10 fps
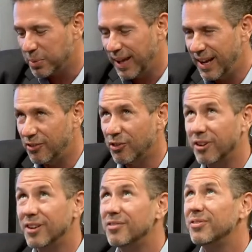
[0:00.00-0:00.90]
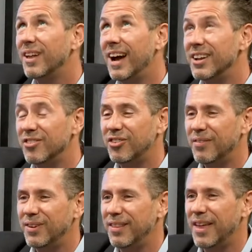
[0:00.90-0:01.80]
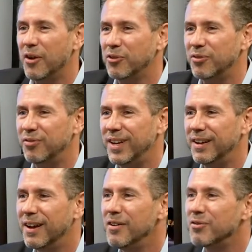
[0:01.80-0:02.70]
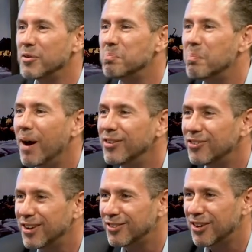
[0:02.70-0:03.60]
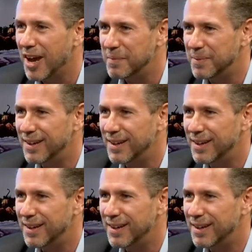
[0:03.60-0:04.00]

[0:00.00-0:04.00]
planes that are going to fly at 70,000 feet for months at a time,